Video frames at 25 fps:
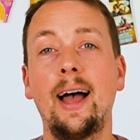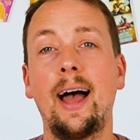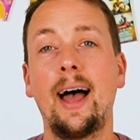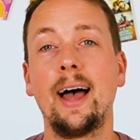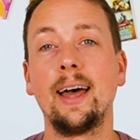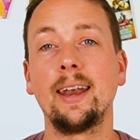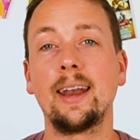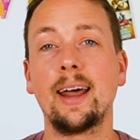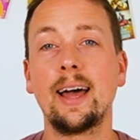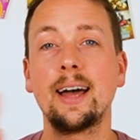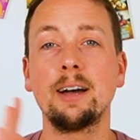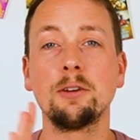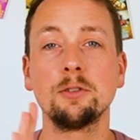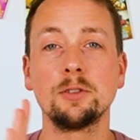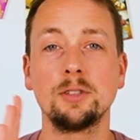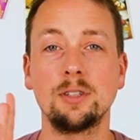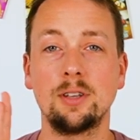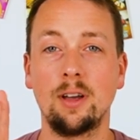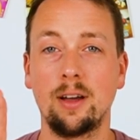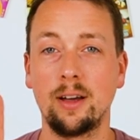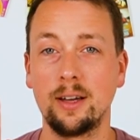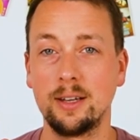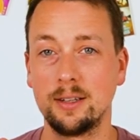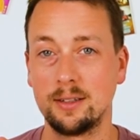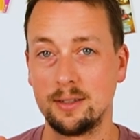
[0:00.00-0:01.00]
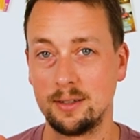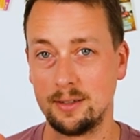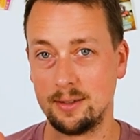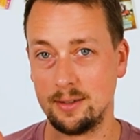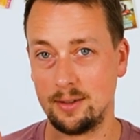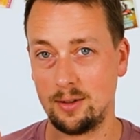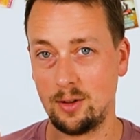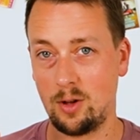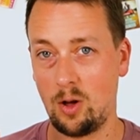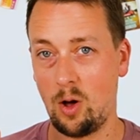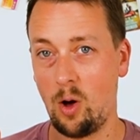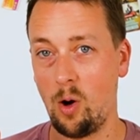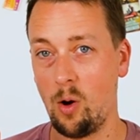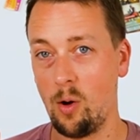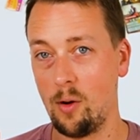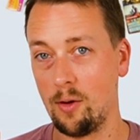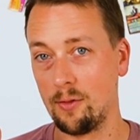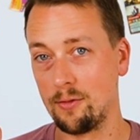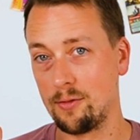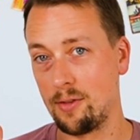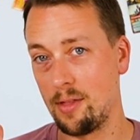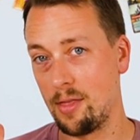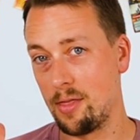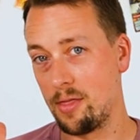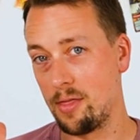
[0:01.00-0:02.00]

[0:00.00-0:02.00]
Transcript: and outside of